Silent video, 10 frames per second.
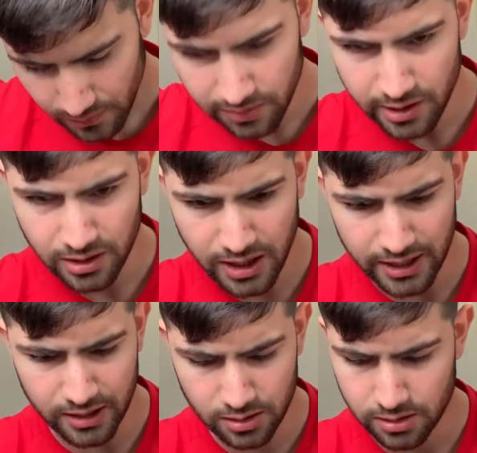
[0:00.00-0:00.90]
They're
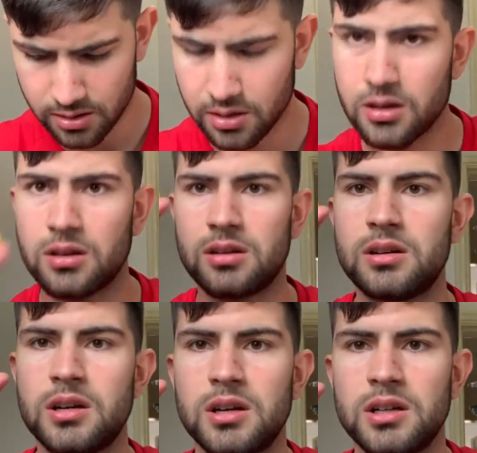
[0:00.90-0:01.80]
like
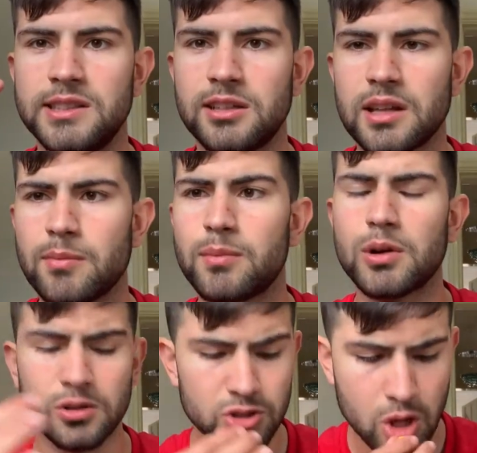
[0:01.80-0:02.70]
little lemon balls.